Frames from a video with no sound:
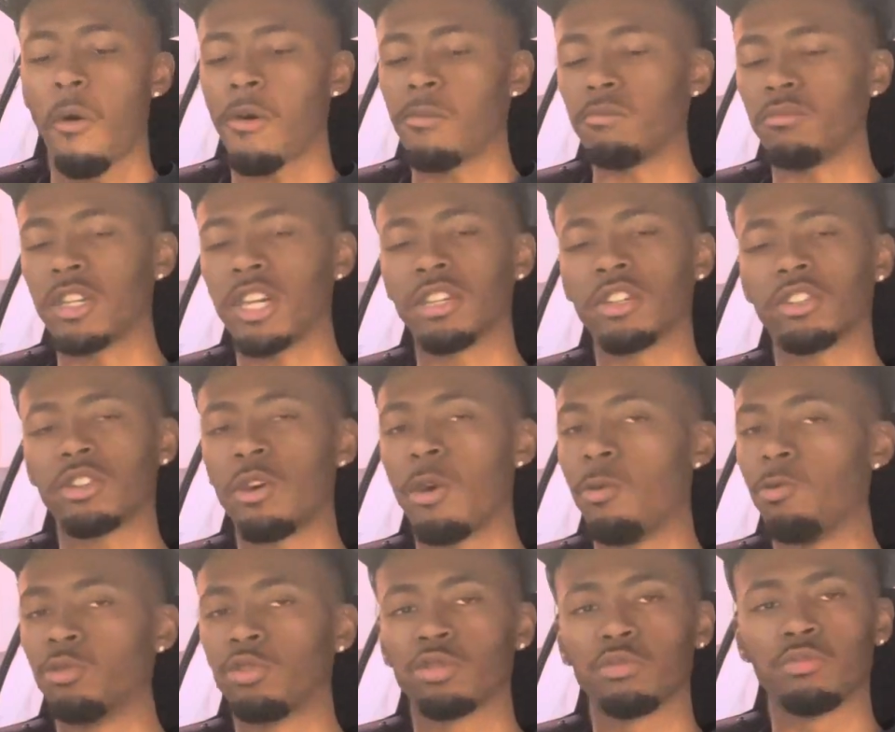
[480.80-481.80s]
I'm not a
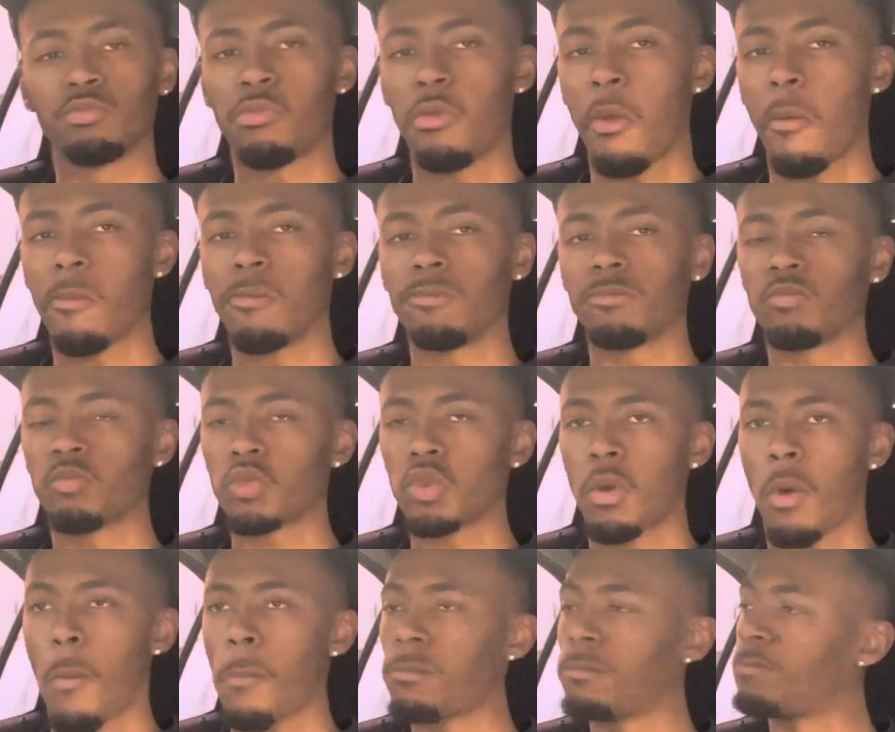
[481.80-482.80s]
coach.
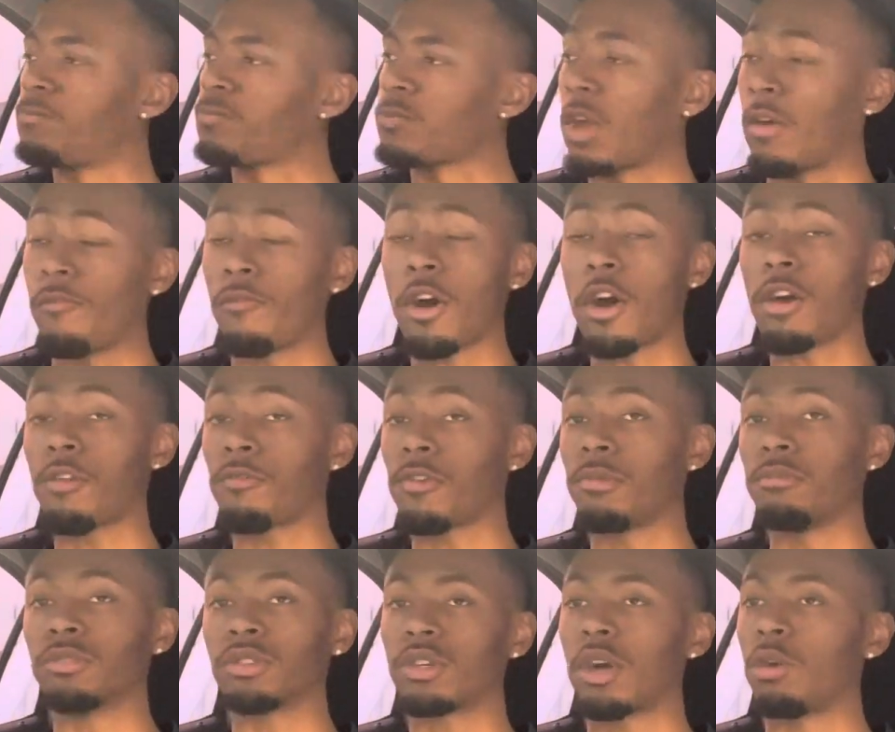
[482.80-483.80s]
Far
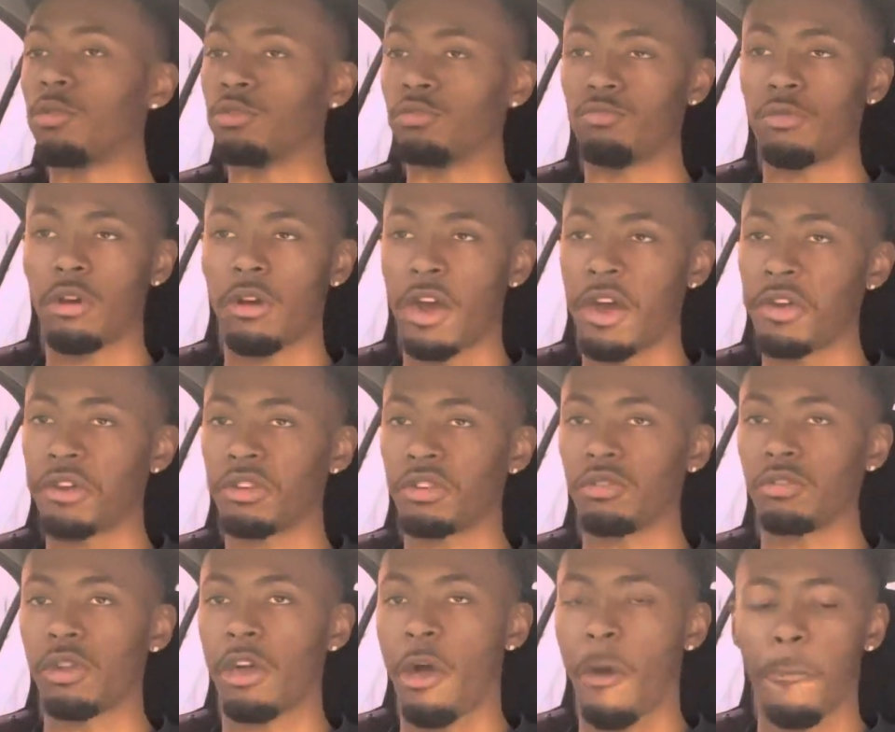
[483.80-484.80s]
from a coach, bro. I ain't
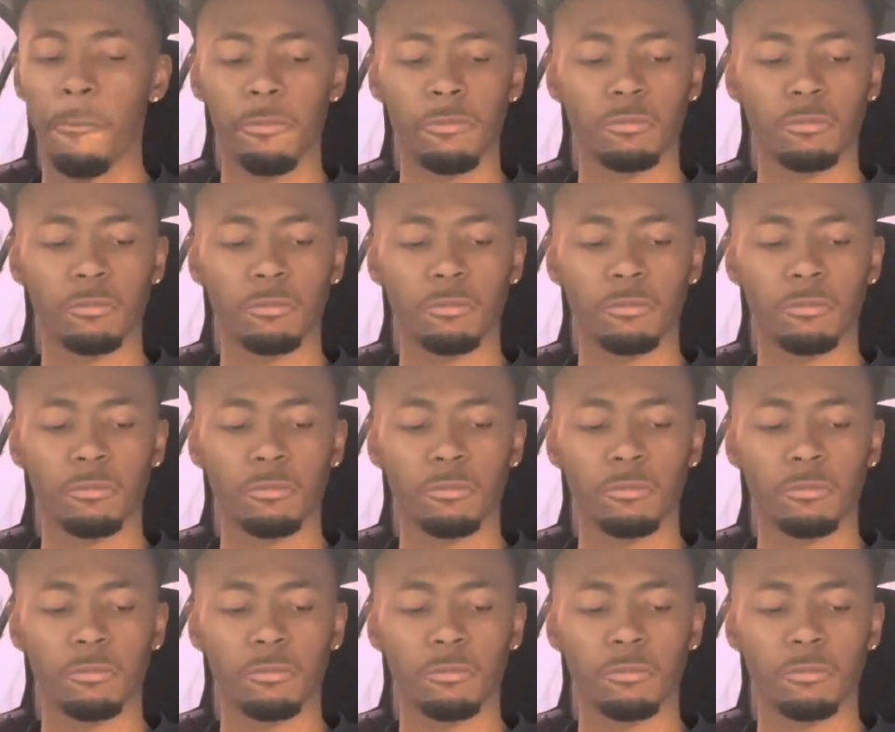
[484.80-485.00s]
gonna lie.